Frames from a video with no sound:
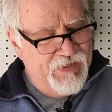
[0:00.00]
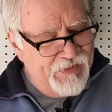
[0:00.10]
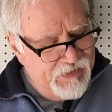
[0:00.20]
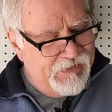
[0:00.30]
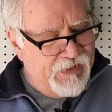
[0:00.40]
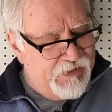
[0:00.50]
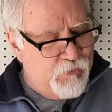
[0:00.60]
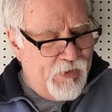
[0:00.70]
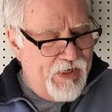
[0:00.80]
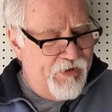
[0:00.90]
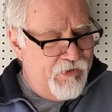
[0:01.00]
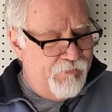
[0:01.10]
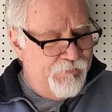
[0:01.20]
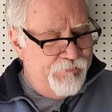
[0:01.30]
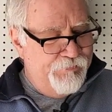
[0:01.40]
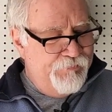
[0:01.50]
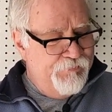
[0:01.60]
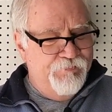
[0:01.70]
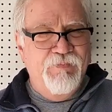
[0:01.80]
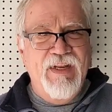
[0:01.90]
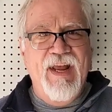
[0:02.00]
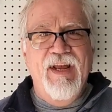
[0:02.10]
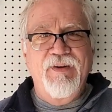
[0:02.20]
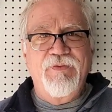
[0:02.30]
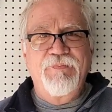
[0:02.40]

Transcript: it is a Squire neck,